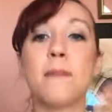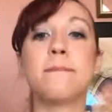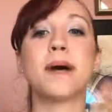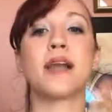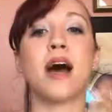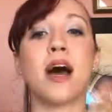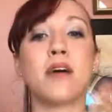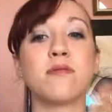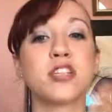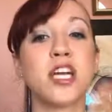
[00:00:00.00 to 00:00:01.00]
But
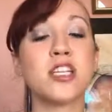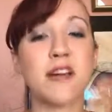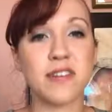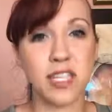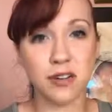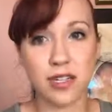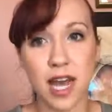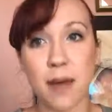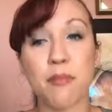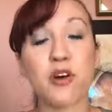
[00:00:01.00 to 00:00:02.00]
I changed every single
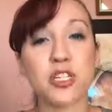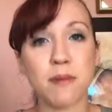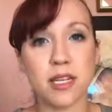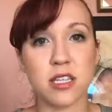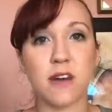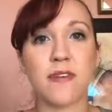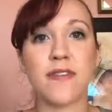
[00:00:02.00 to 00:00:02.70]
day, pushed myself.